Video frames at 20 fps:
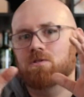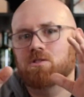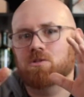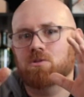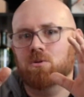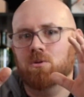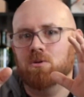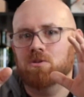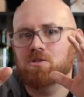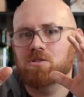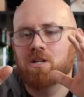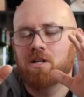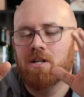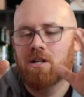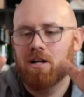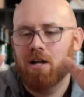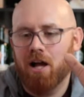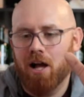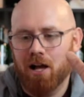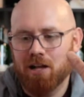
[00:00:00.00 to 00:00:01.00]
stores
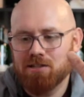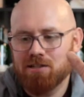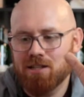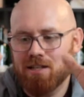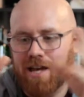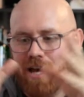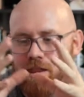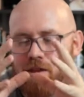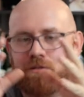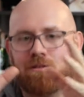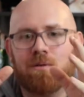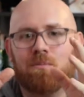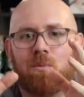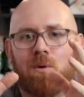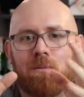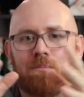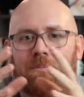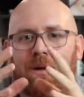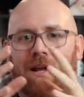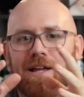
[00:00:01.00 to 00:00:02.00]
together in
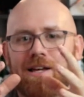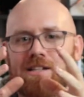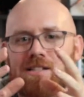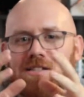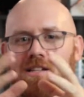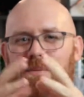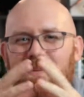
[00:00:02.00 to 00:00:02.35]
one place.